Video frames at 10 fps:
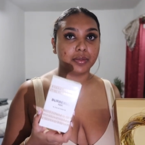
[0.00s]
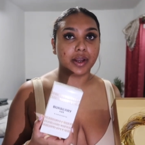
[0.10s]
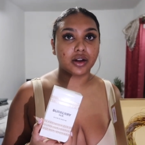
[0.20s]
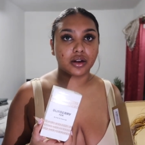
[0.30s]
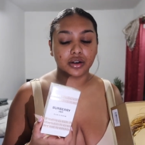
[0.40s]

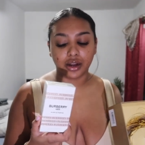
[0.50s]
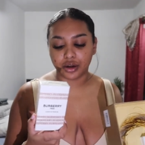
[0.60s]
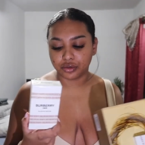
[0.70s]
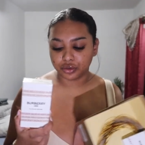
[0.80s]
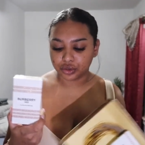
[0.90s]
Baccarat
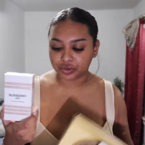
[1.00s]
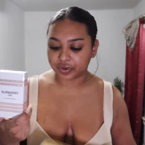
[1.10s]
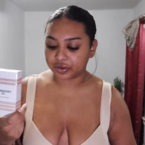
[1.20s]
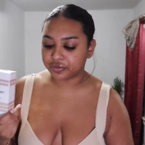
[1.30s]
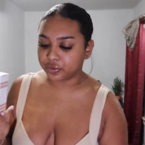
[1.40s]
Rouge
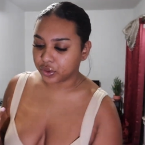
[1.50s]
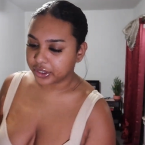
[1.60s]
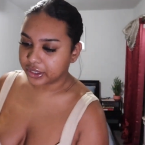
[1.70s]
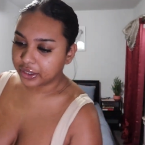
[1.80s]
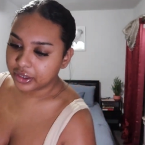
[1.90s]

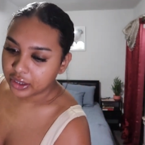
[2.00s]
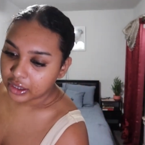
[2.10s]
540.